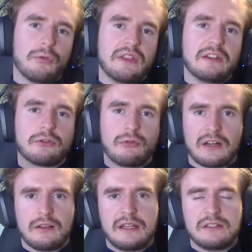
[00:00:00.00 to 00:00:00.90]
these
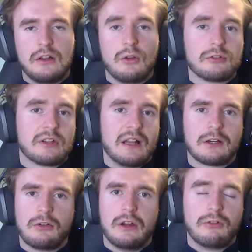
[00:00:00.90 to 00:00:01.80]
laws and
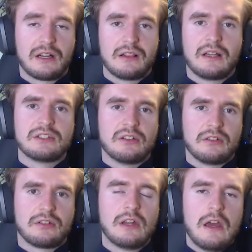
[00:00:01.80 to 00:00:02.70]

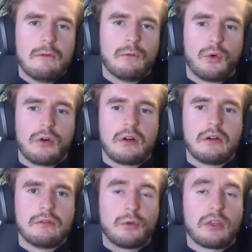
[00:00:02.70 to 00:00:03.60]
regulations
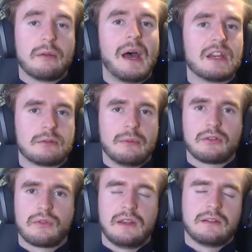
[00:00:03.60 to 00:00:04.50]
for the management of
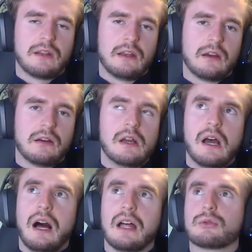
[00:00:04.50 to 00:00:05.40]
these data
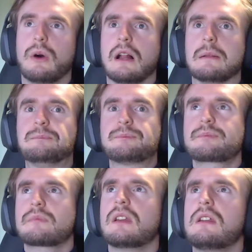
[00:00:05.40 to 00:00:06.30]
as well.
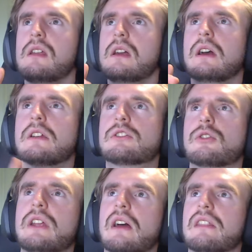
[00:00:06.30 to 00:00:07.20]
So
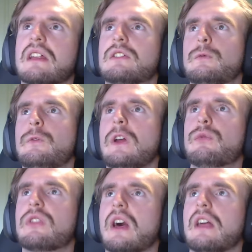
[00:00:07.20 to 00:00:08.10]
yeah, that's the
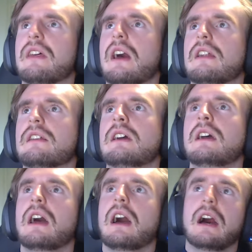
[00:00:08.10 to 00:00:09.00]
fifth, and then
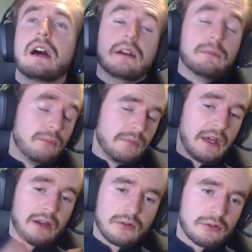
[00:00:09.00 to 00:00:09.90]

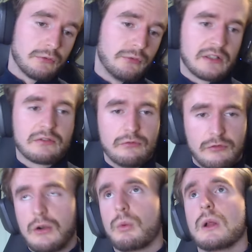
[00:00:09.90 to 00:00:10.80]
that also fits
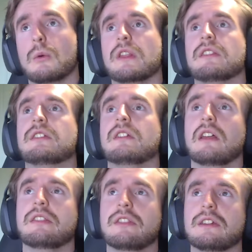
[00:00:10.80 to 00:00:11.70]
very well with
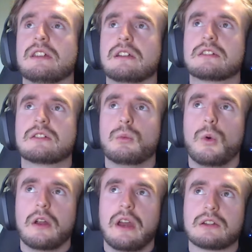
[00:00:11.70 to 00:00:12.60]
the sixth
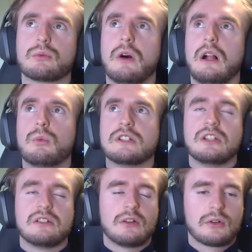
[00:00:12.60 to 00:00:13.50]
one as well, which
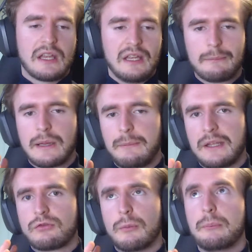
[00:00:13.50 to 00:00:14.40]
is okay,
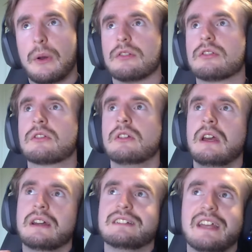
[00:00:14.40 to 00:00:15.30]
implement robust
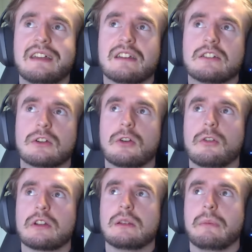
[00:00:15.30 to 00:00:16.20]
data
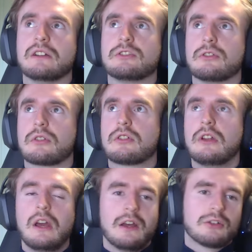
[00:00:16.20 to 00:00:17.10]
security measures.
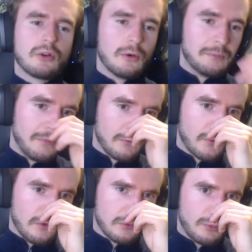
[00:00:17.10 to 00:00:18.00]
So of
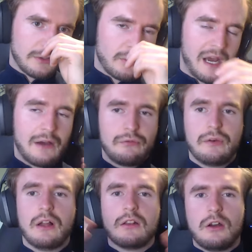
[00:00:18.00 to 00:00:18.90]
course, when you have
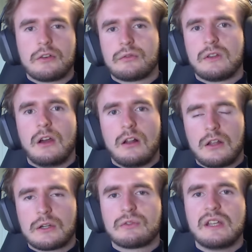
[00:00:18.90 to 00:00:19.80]
a lot of
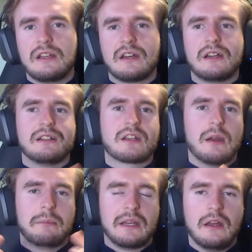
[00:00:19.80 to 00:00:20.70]
data, it
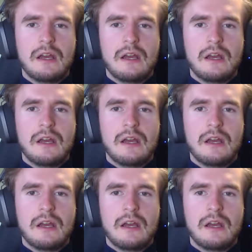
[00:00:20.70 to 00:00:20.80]
can be